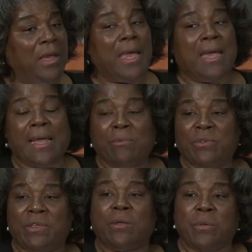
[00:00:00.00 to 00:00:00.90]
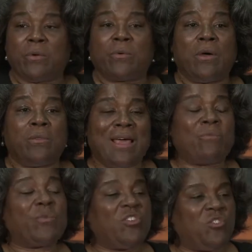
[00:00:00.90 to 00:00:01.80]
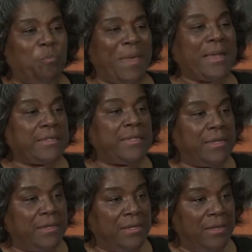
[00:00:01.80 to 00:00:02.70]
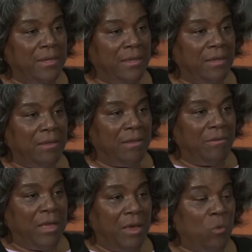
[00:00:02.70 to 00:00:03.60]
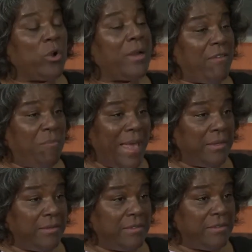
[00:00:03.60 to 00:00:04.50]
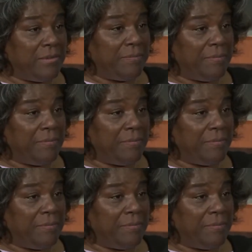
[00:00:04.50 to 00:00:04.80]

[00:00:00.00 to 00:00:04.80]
and i was in a bureau that respected uh, work-life balance